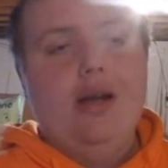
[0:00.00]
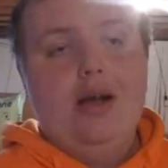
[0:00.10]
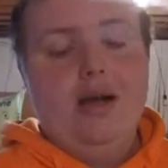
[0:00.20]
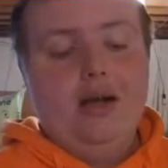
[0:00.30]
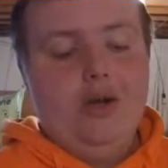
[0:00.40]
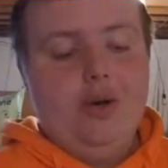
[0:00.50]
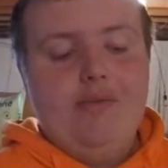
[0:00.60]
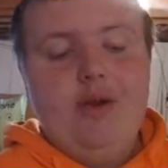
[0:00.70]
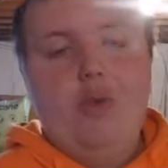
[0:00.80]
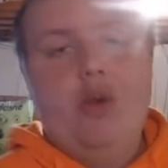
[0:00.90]
You don't
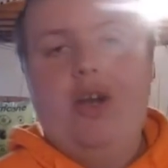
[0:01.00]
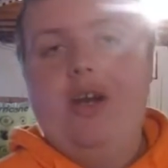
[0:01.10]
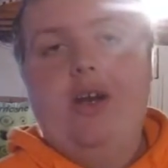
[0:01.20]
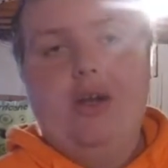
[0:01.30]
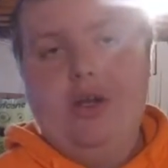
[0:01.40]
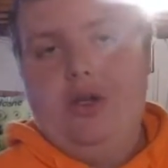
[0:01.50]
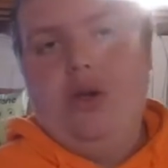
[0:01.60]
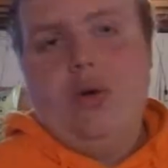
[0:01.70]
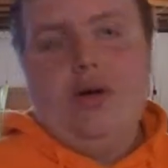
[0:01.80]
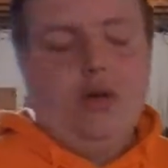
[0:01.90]
even know where your arrow, you
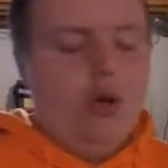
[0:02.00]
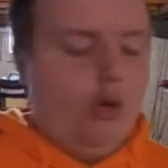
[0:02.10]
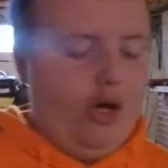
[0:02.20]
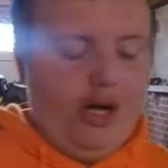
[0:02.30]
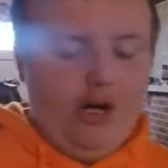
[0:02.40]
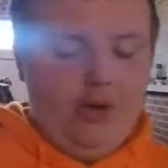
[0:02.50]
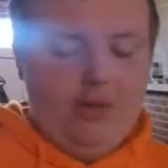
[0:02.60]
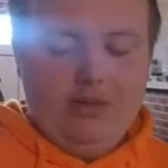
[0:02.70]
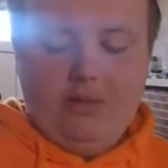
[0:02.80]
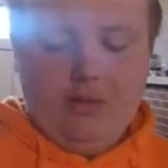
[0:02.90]
don't know where your arrow
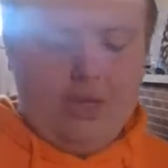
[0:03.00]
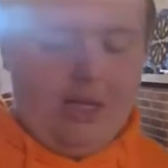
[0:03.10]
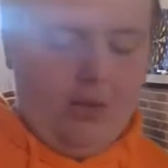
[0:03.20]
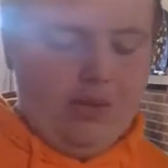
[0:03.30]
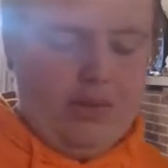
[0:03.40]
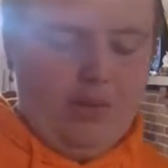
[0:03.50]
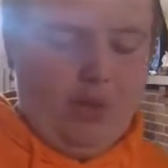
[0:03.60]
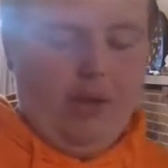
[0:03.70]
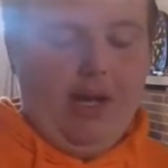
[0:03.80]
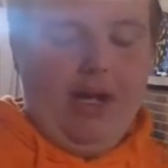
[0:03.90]
is, so it's kind of what's the
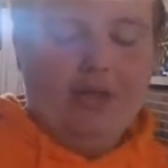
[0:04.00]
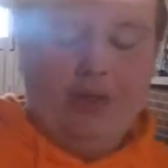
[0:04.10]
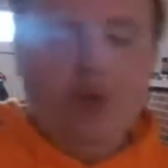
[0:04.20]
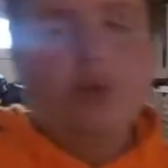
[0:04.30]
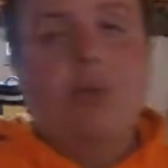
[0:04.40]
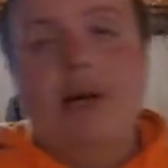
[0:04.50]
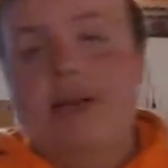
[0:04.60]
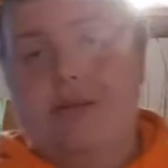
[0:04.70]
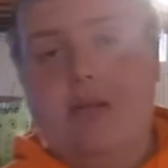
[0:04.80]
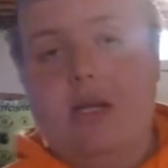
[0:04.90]
point. I actually know somebody
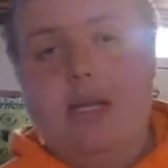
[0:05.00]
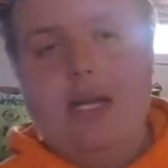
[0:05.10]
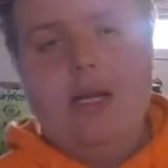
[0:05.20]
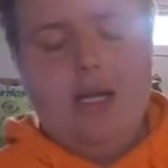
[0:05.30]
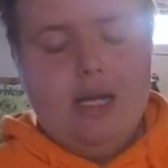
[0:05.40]
that's done that.